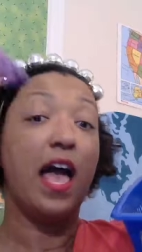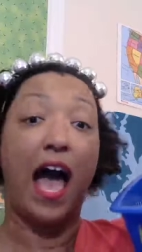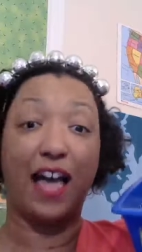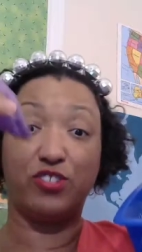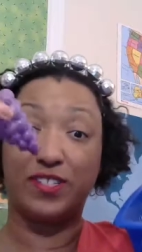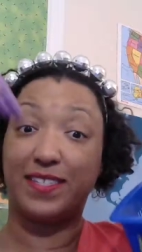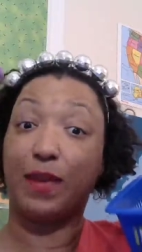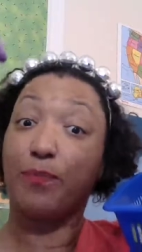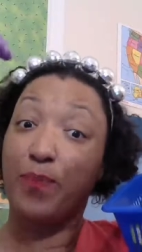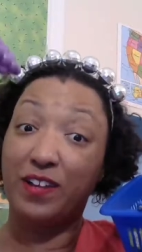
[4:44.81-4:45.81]
I just
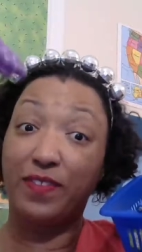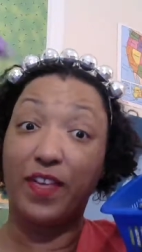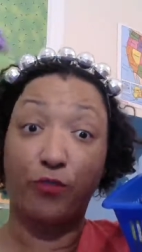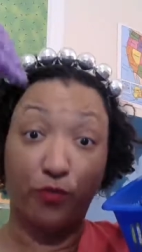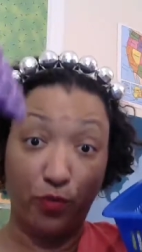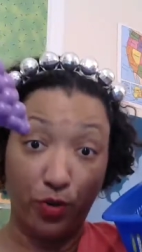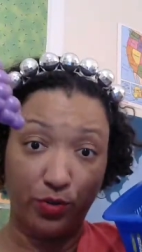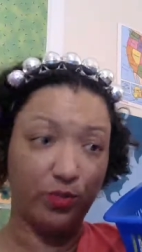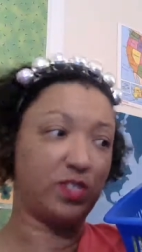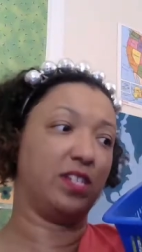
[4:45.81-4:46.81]
say, put the
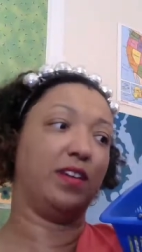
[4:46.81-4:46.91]
fruit,